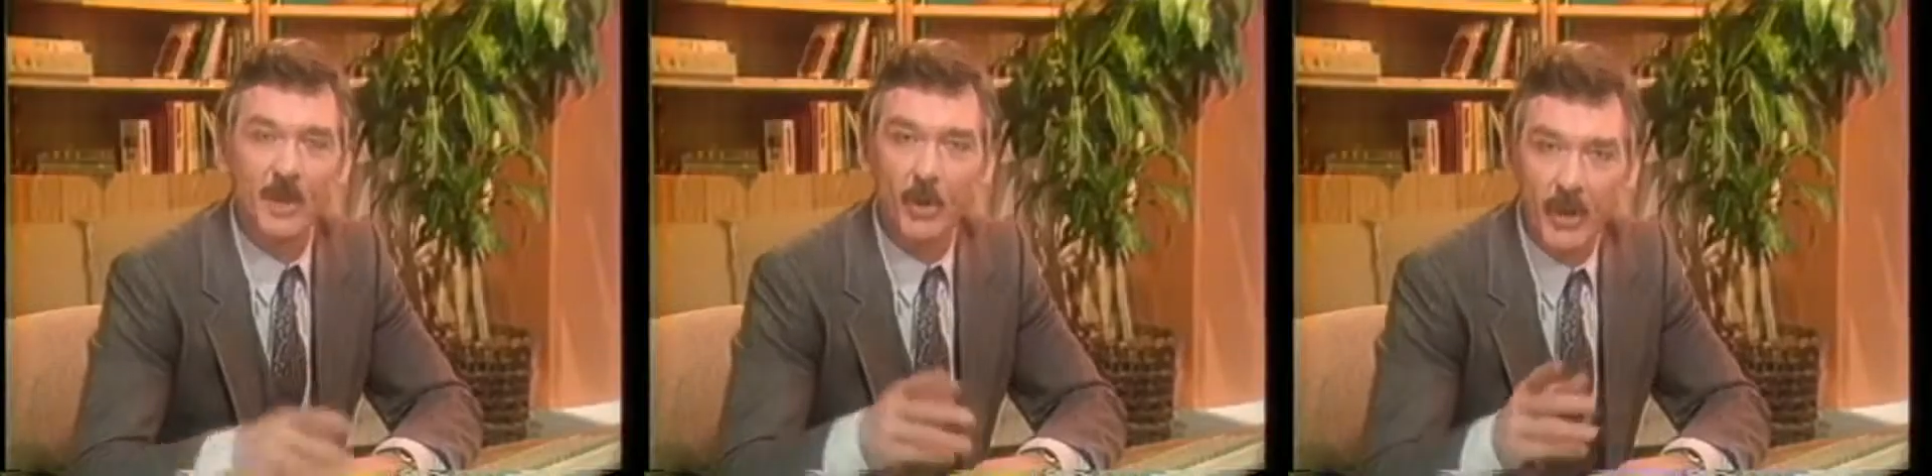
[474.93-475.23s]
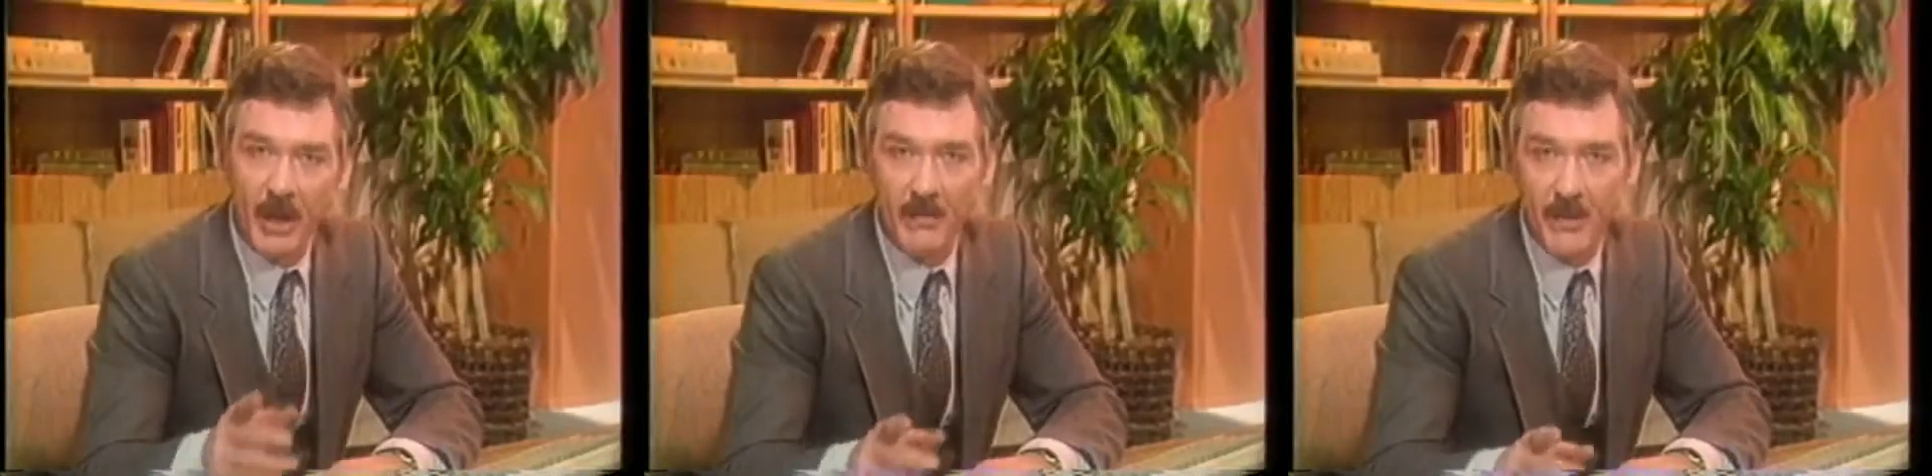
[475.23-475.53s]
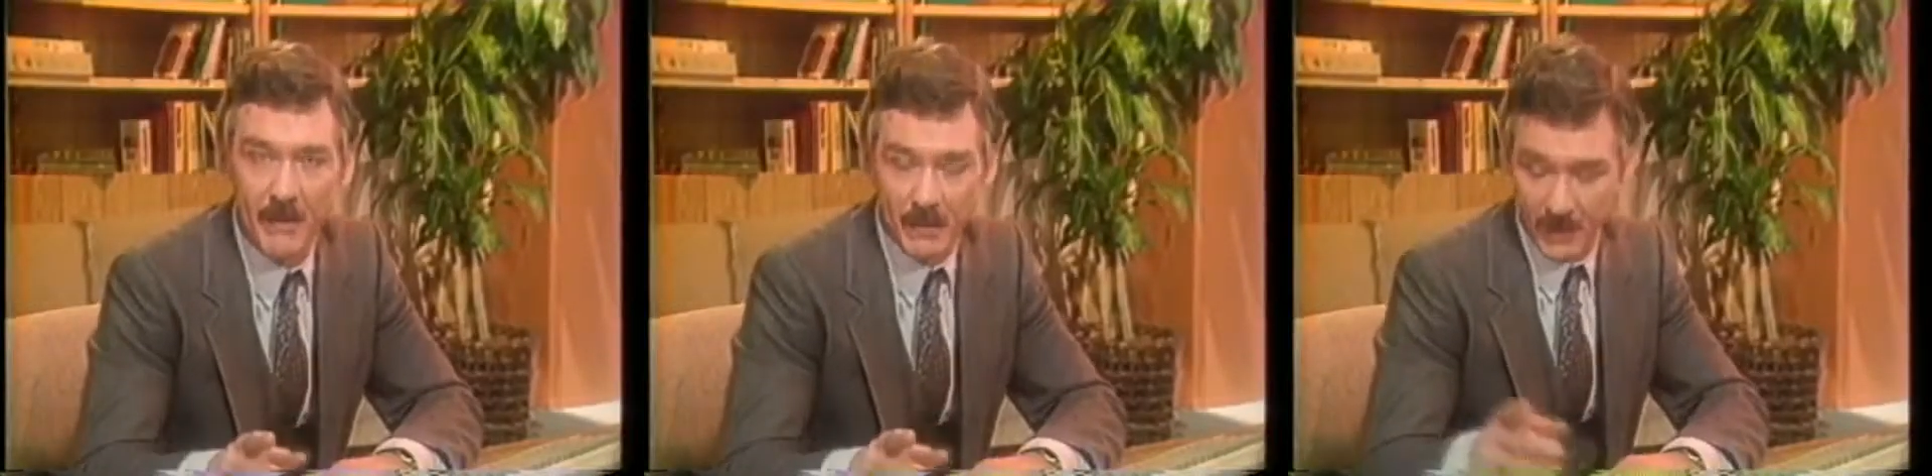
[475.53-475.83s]
To create a
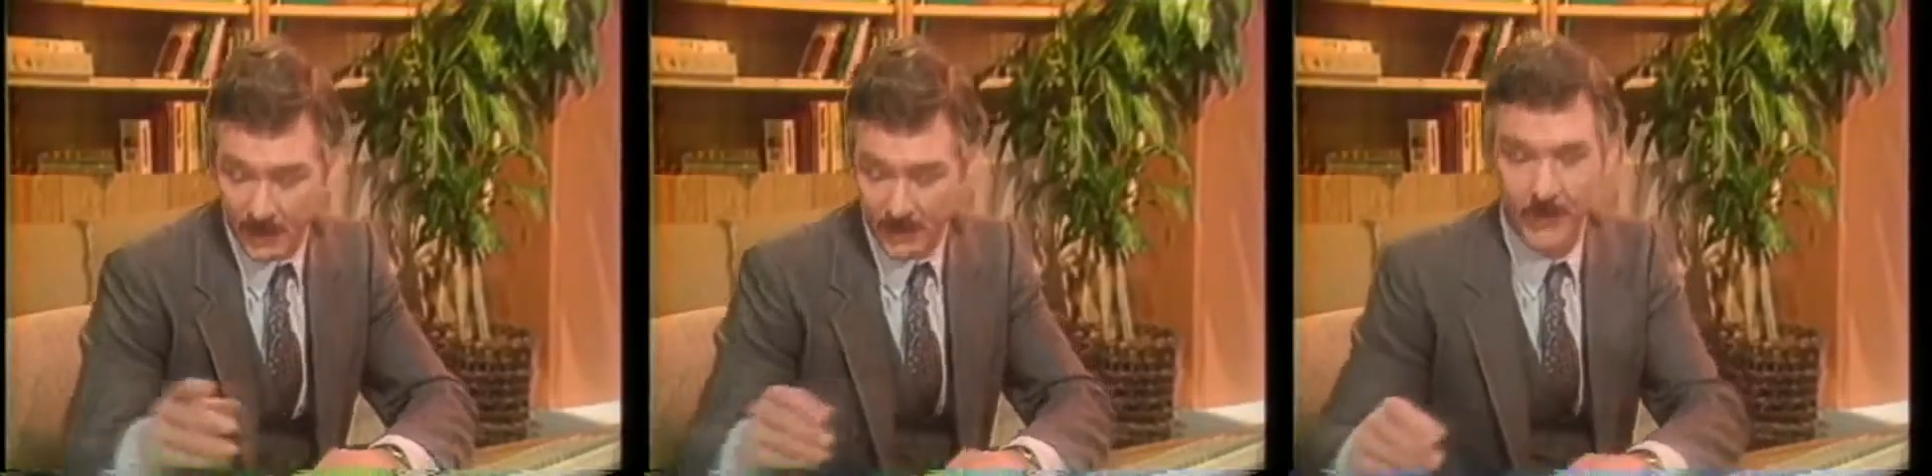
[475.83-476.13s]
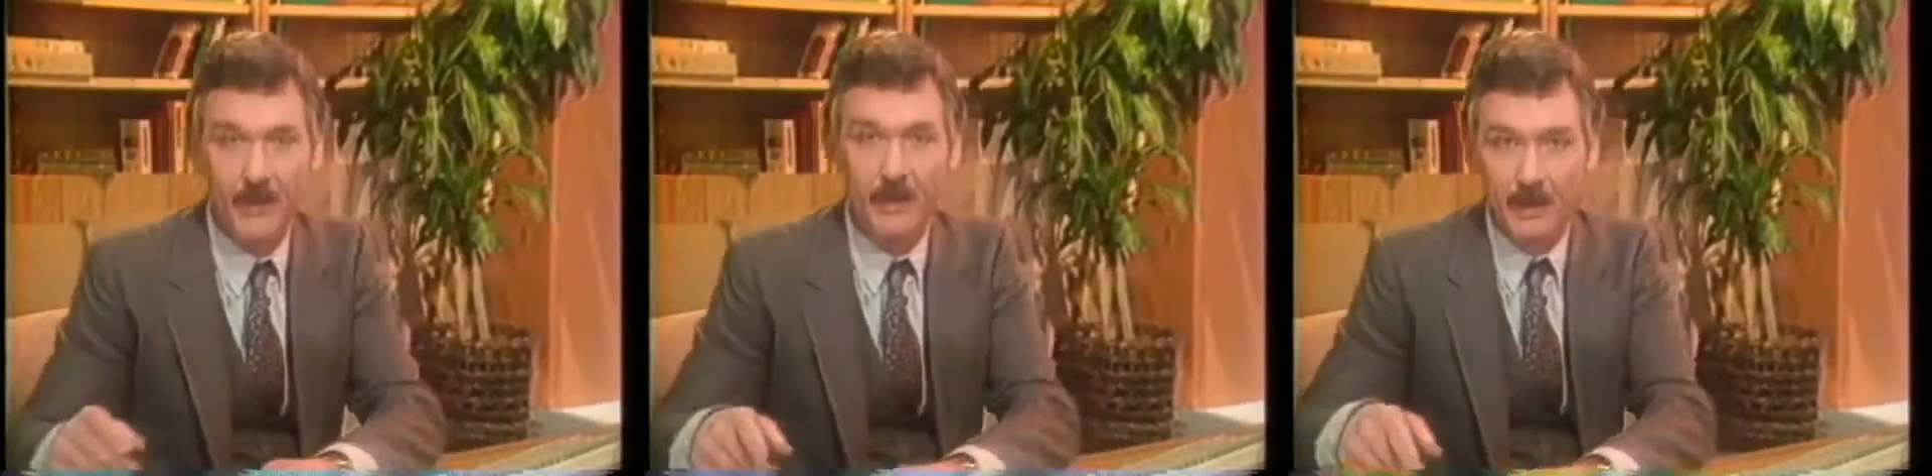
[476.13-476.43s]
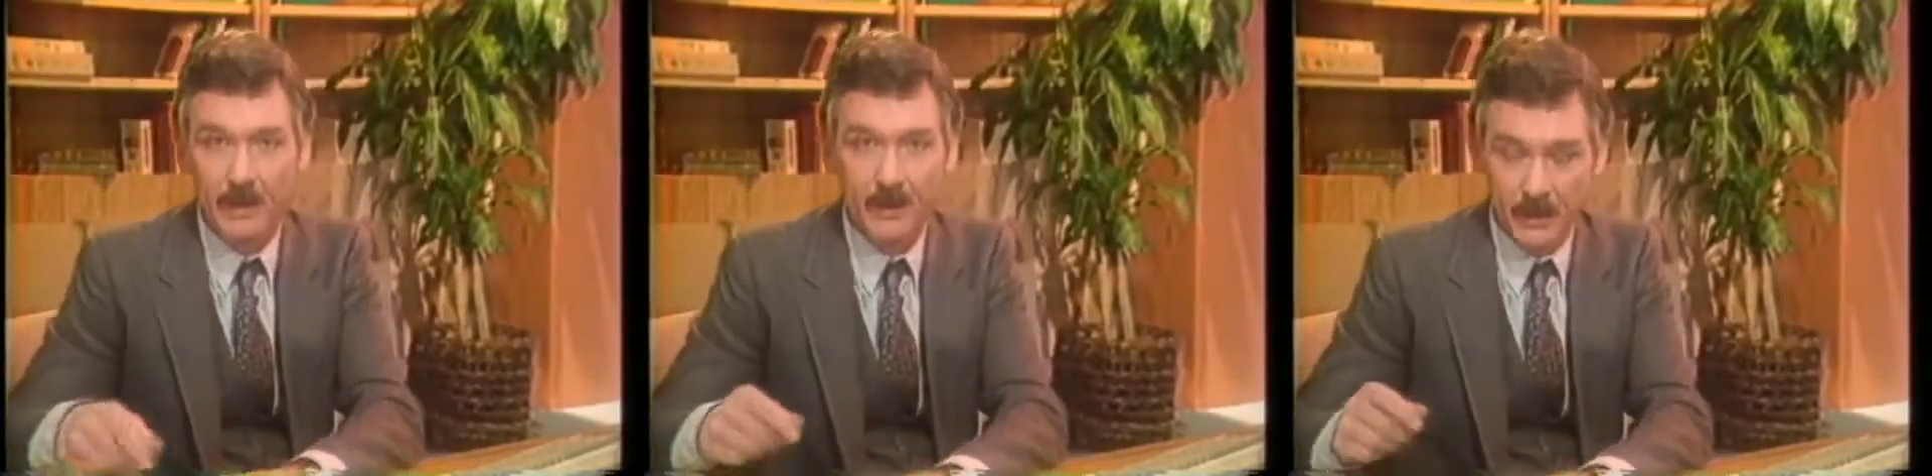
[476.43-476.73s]
memo,
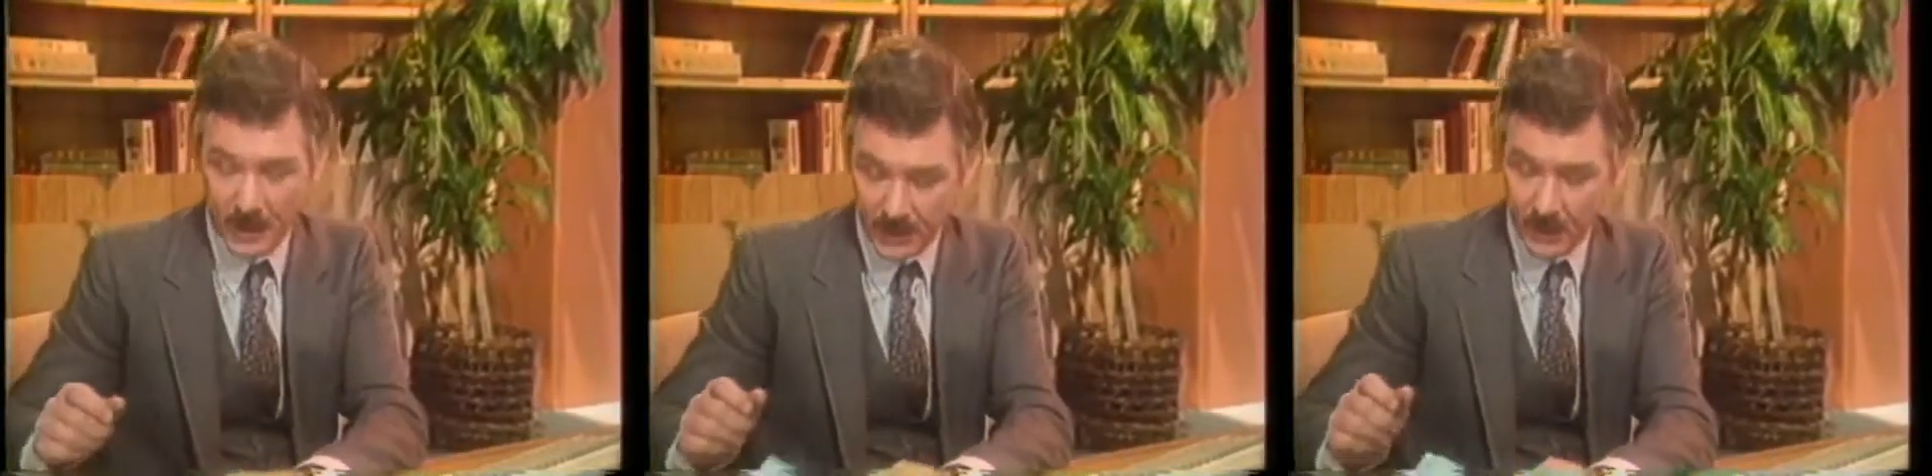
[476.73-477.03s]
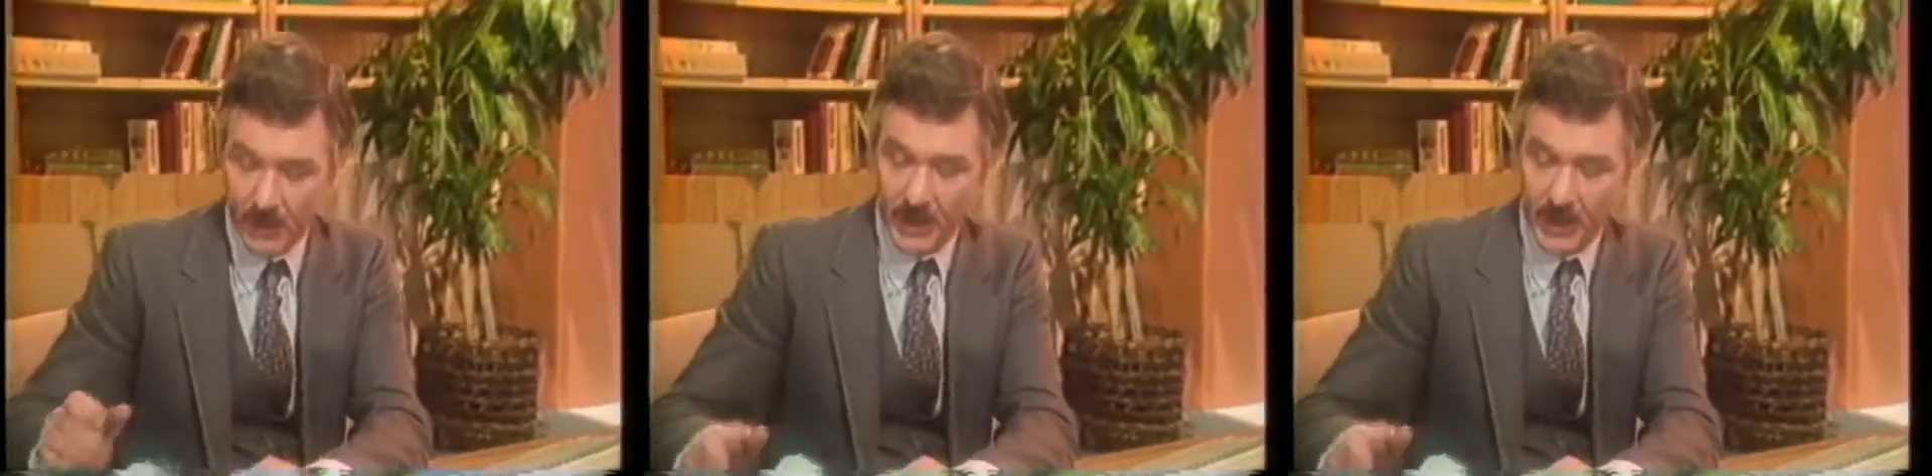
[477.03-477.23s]
like the